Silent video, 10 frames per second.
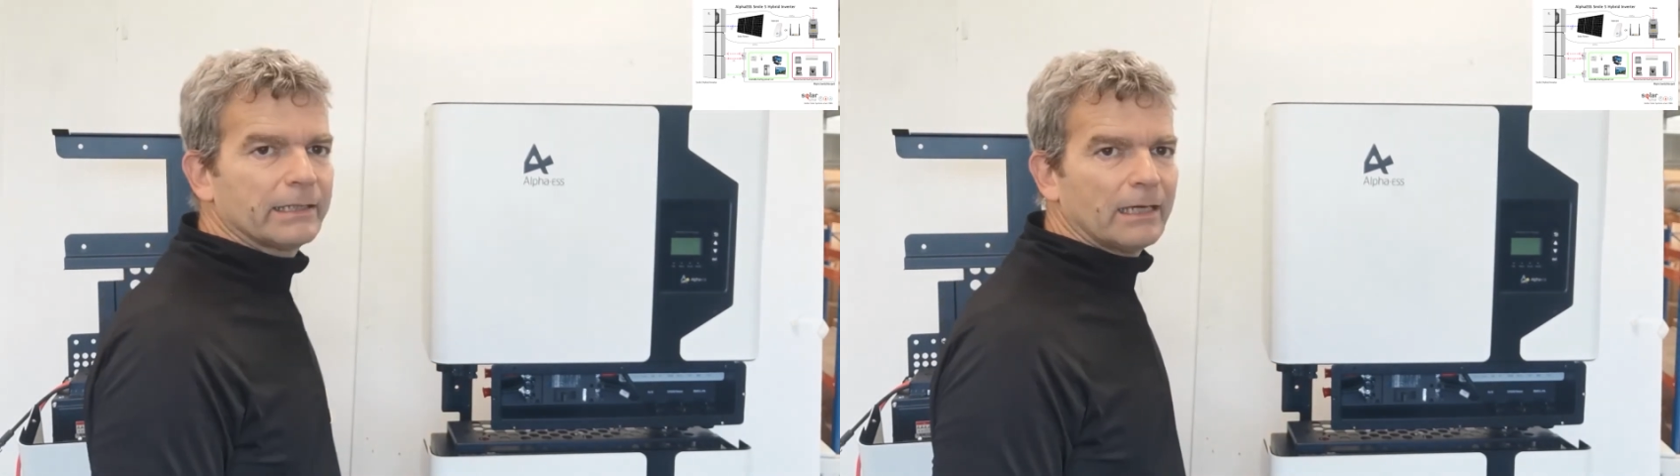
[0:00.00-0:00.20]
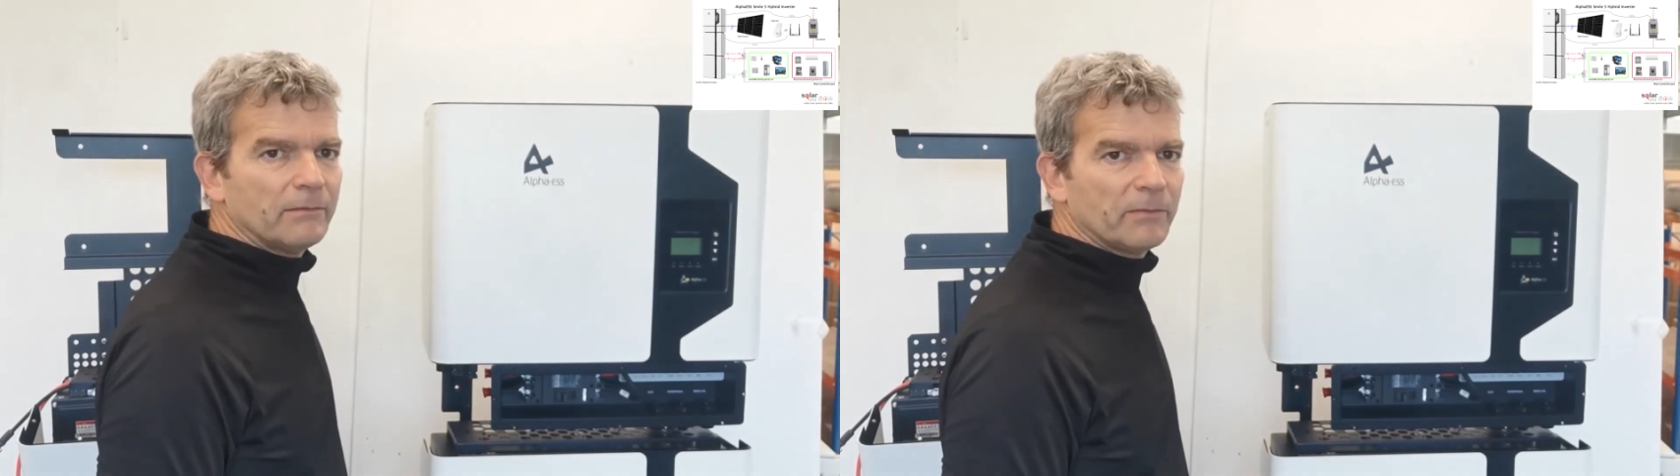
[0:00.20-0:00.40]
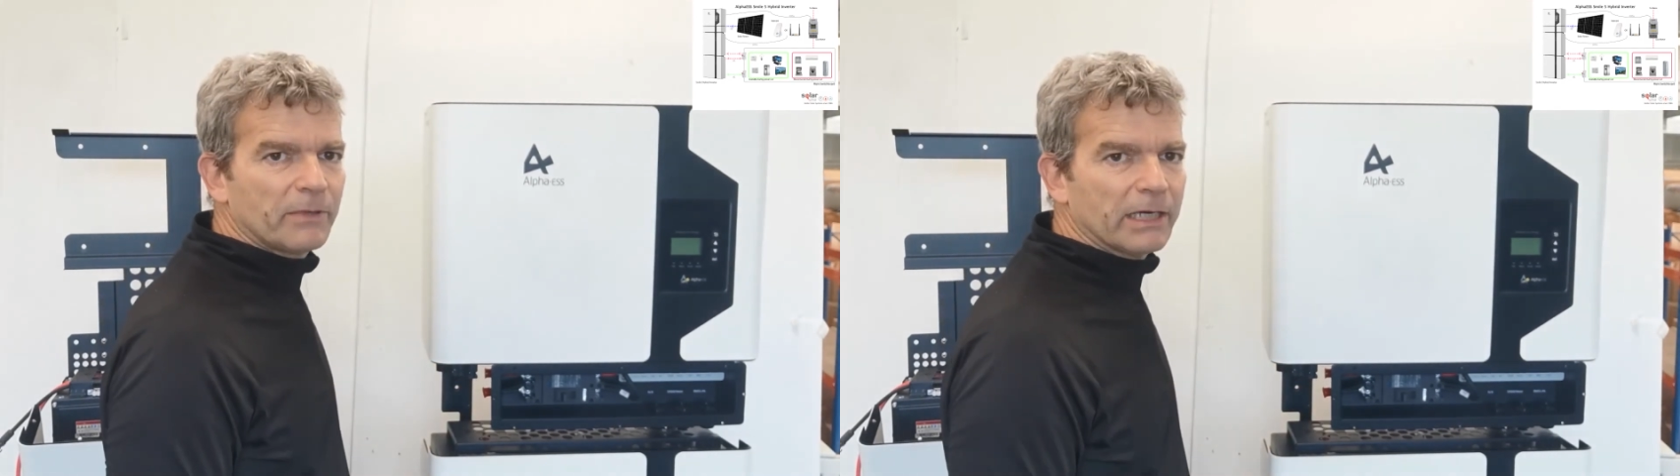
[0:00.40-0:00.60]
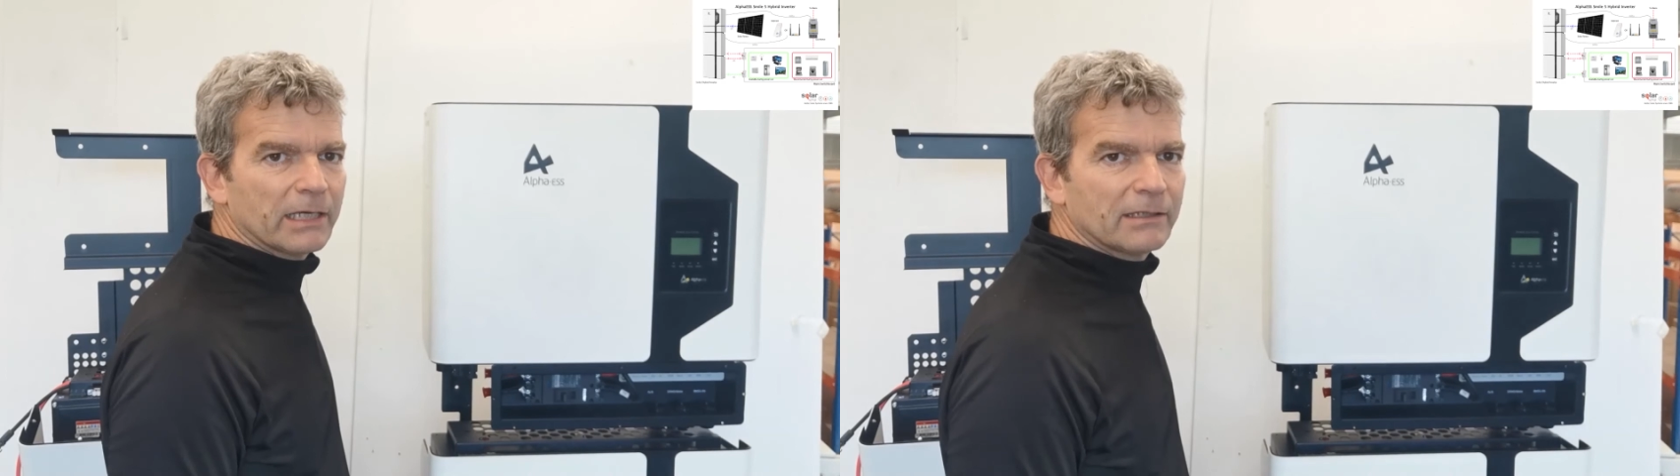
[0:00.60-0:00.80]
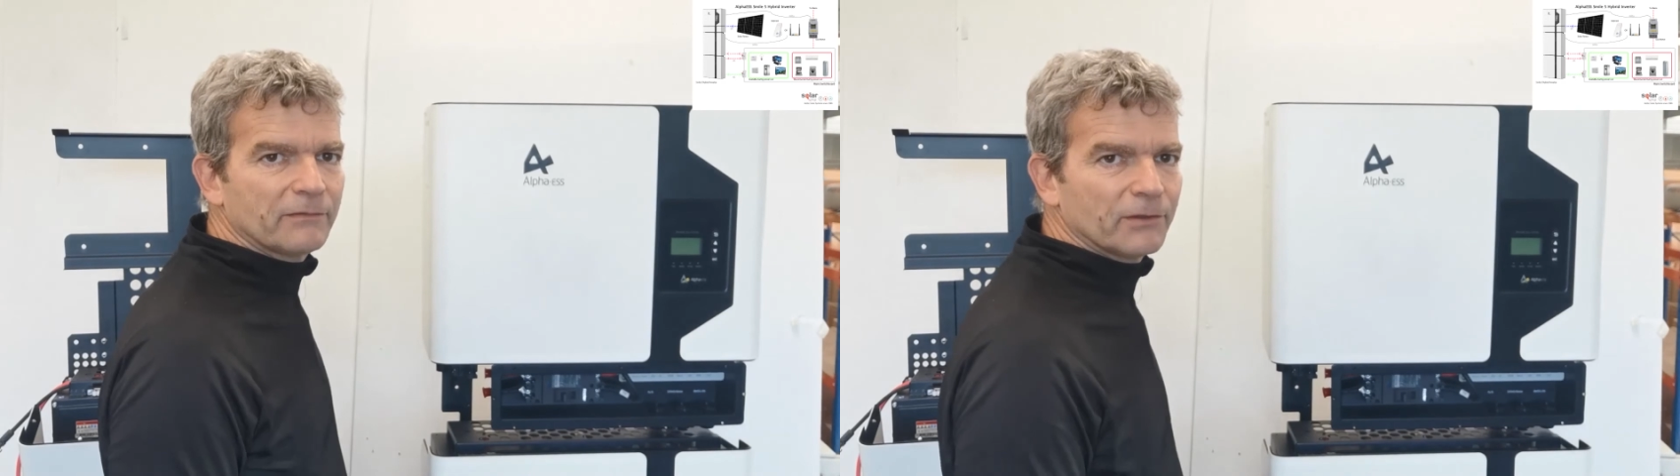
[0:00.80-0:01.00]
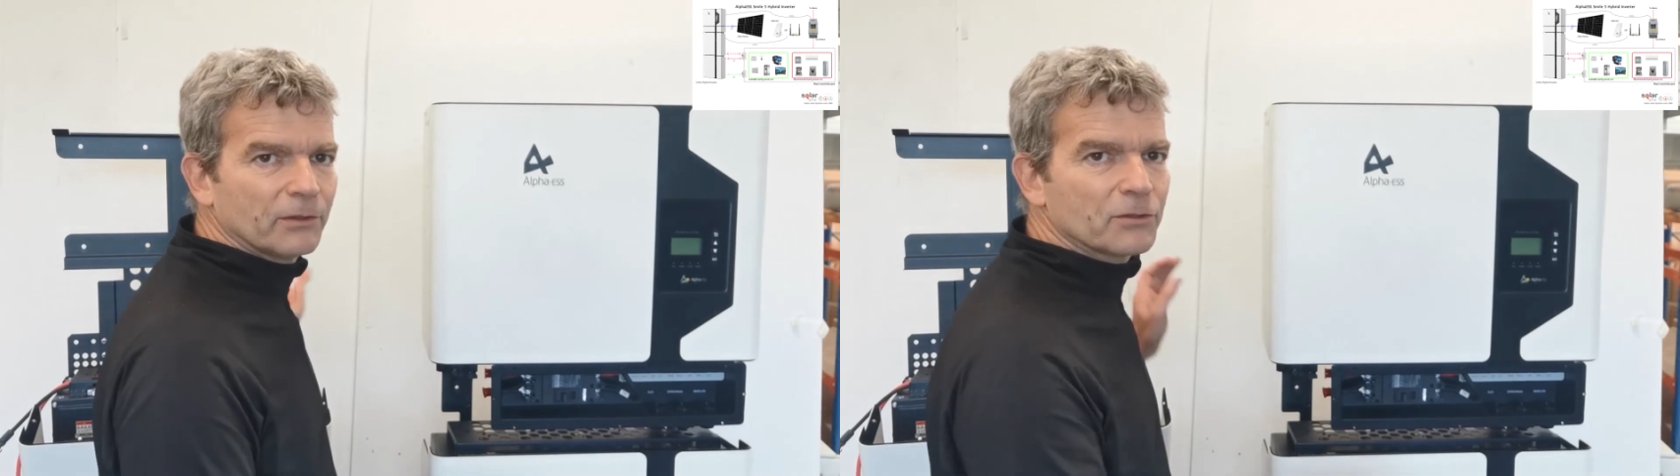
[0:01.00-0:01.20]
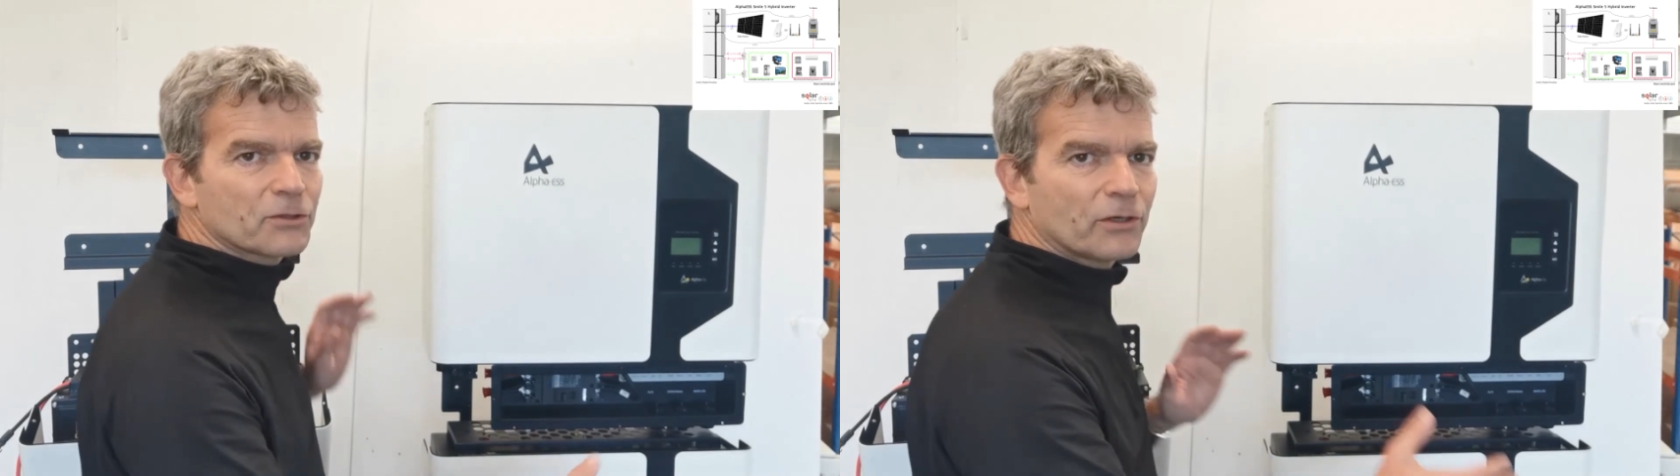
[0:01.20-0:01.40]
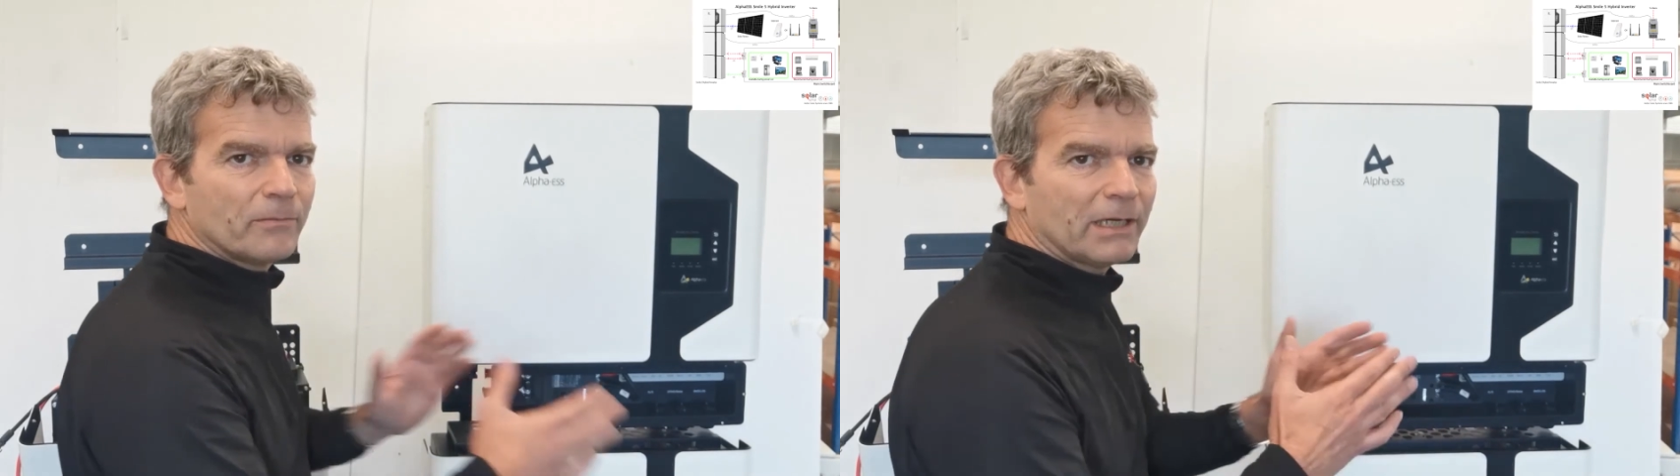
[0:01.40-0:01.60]
a dummy bracket if you're not
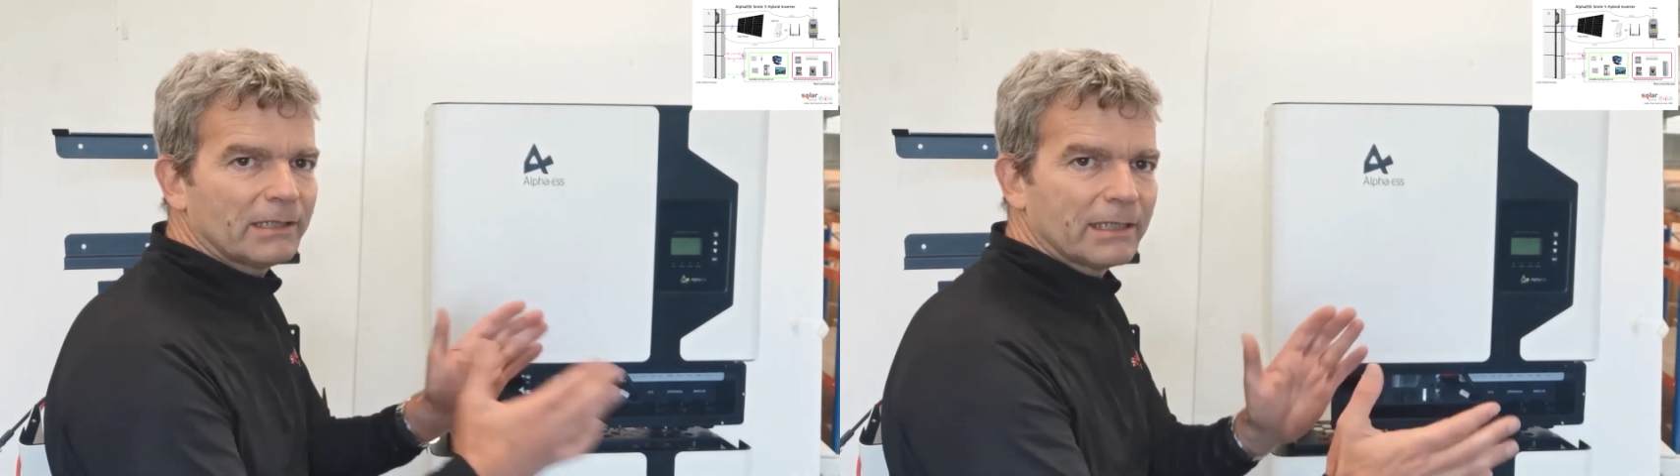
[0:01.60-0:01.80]
sure about